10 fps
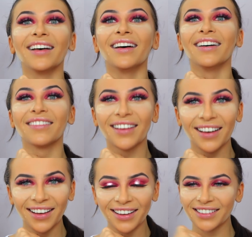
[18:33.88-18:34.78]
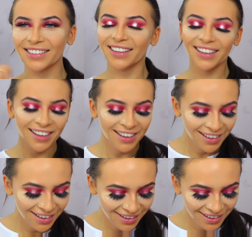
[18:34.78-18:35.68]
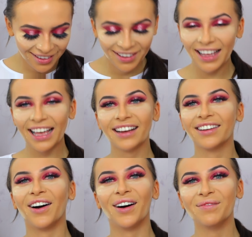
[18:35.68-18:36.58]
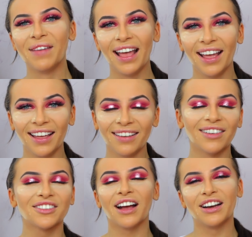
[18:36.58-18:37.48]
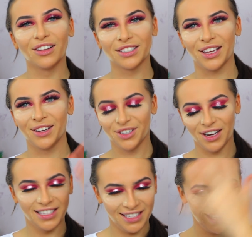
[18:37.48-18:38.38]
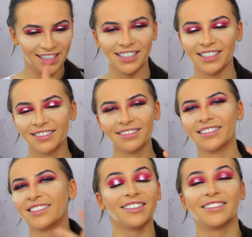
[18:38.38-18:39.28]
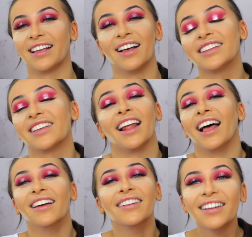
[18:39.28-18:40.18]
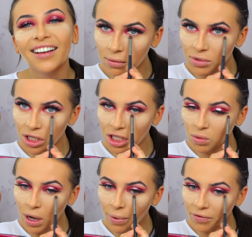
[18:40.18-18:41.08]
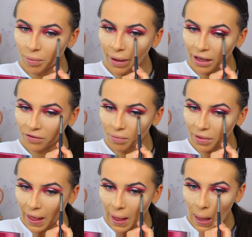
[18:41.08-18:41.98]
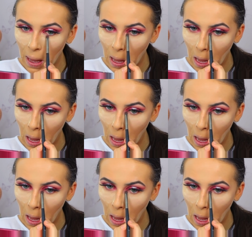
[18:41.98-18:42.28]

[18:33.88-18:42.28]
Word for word: oh God, ignore me. Well, try not to, try to. Do so, I don't know. I'm just going to swipe off the bake from there.